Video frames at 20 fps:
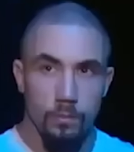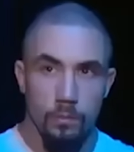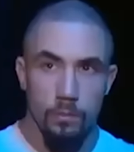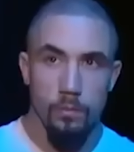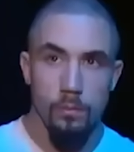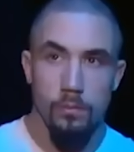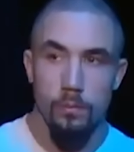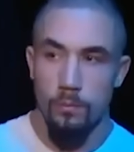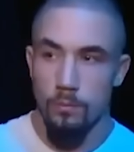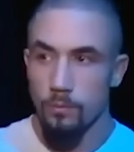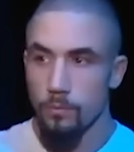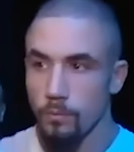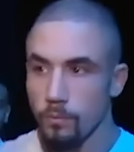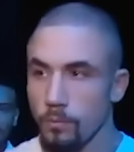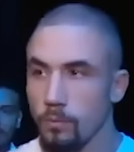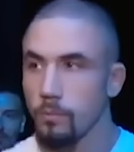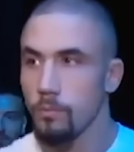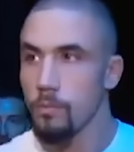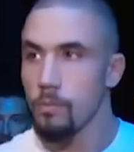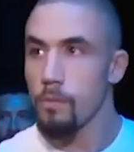very first time
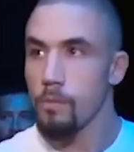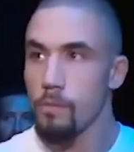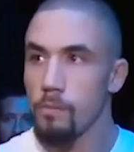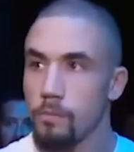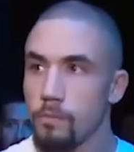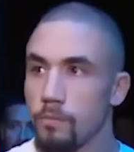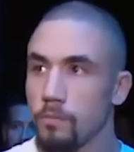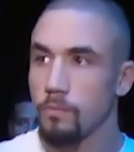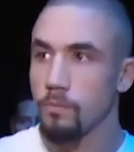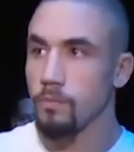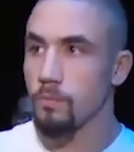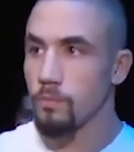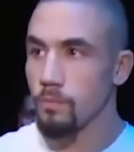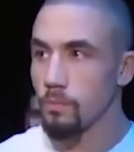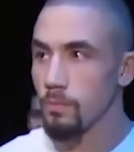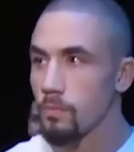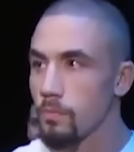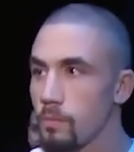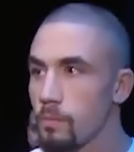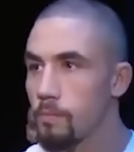he competed for gold
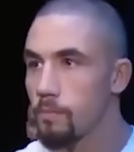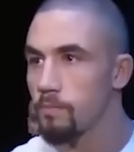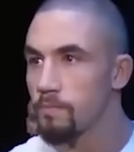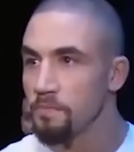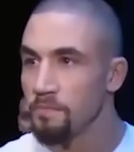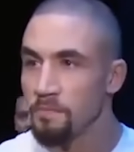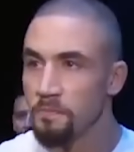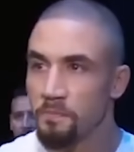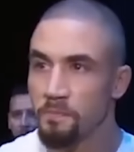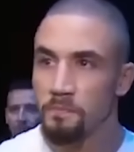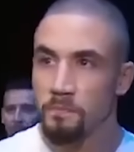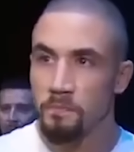was against Whitaker,